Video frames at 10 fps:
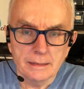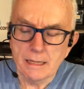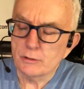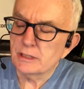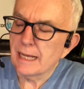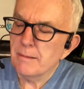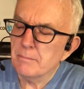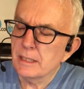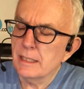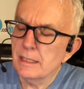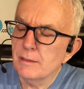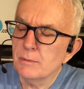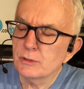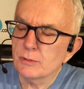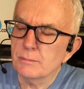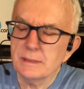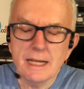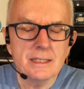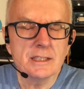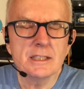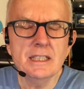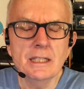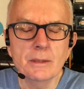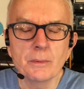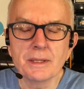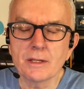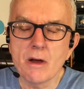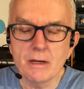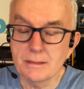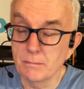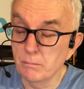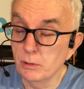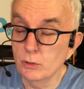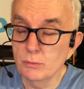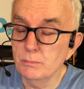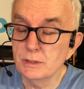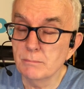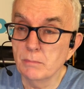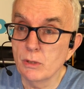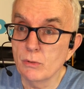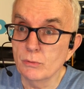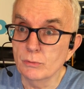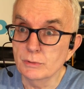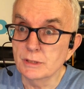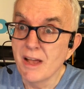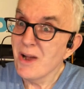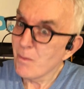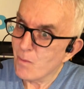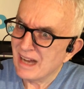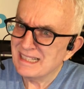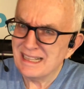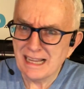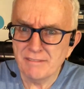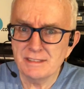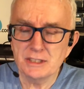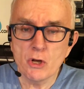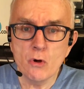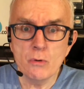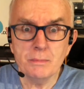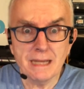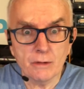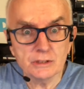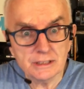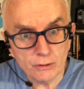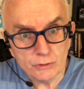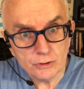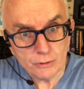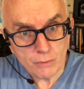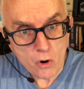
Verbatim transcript: Now Sam McGee was from Tennessee, where the cotton blooms and blows. Why he left his home down south to